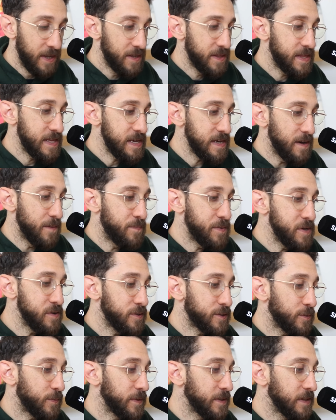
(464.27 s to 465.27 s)
The
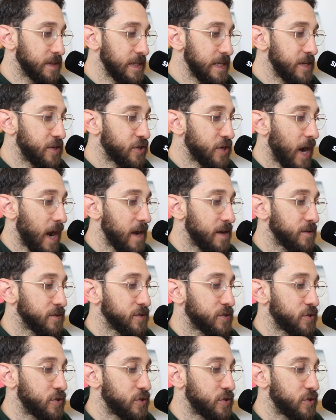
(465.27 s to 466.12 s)
abuse would lead Chiles